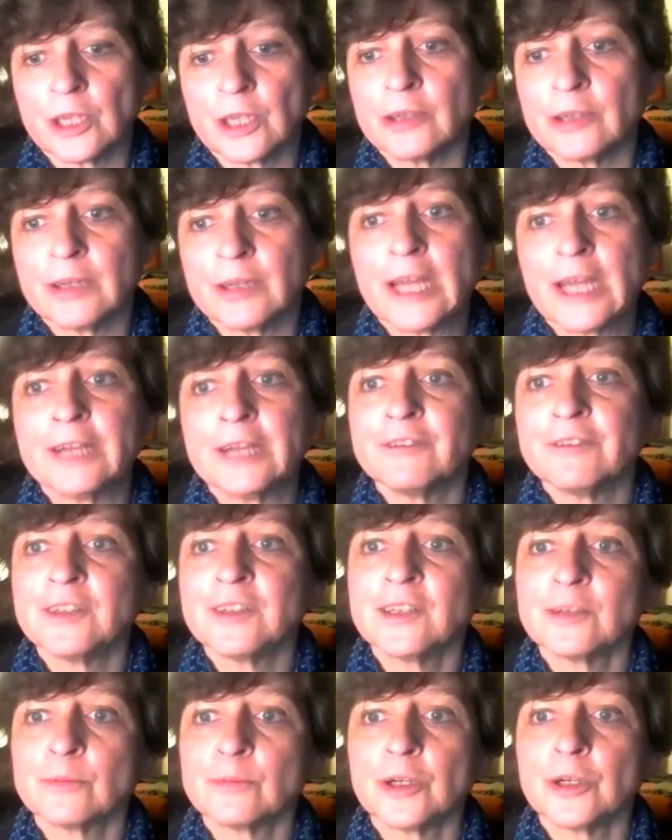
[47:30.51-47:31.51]
our life
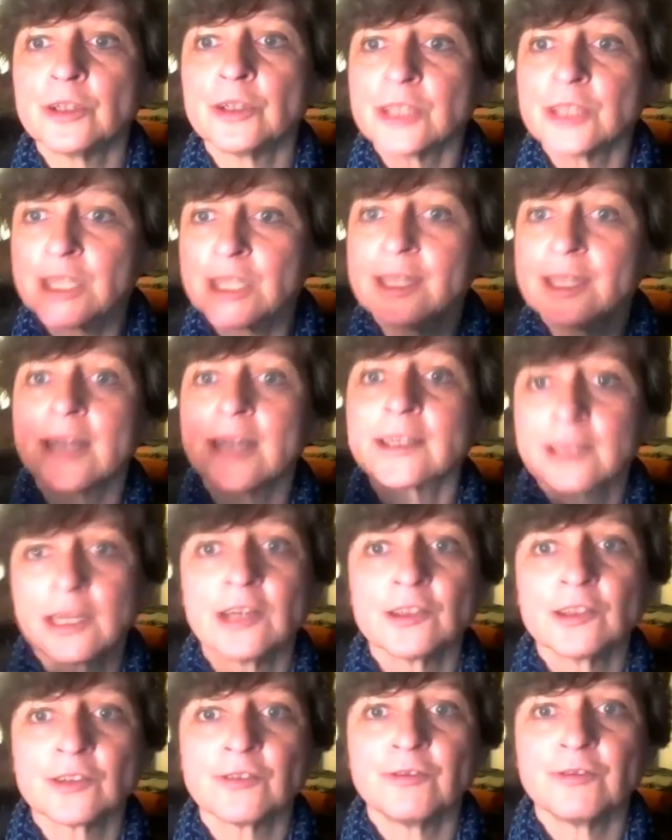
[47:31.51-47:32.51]
in the world, and that
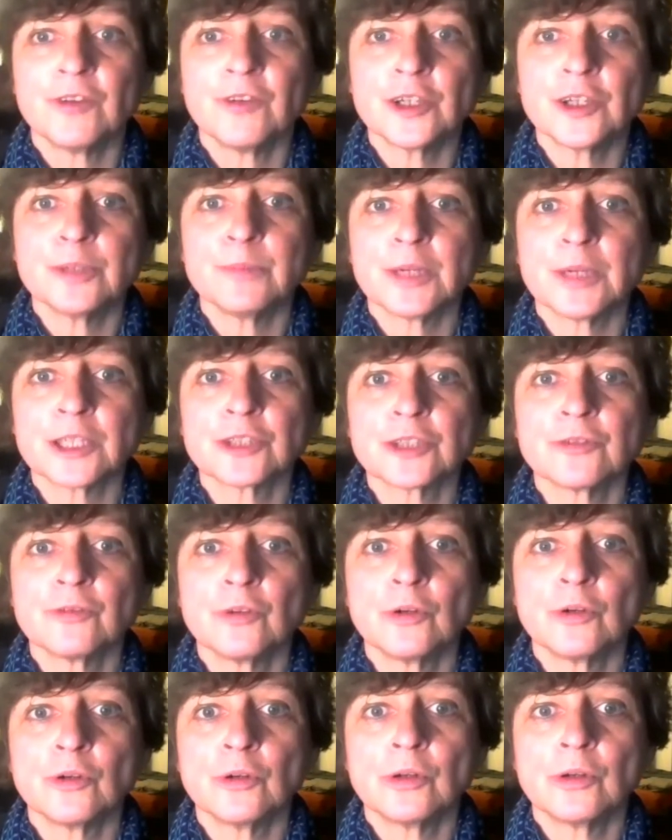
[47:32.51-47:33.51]
counts very much
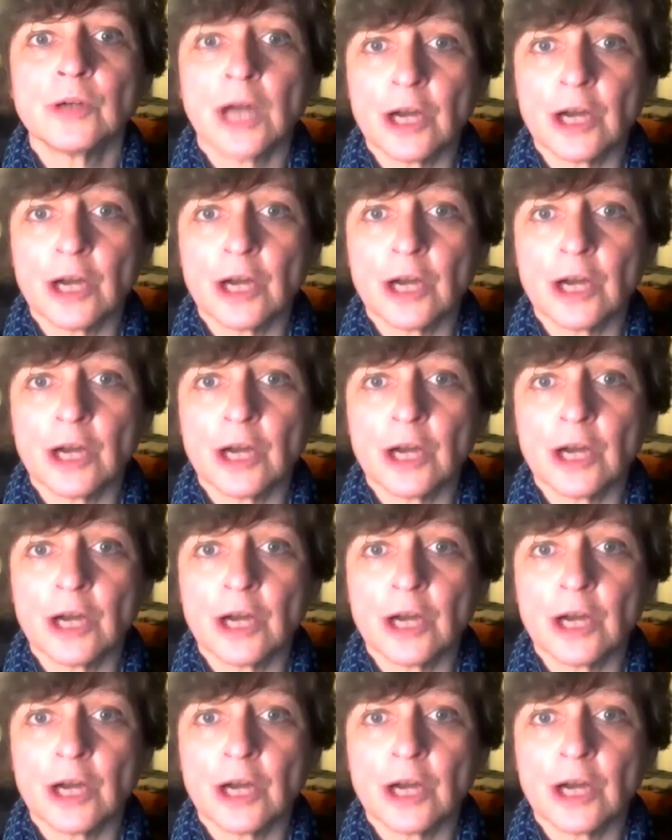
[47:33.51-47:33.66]
for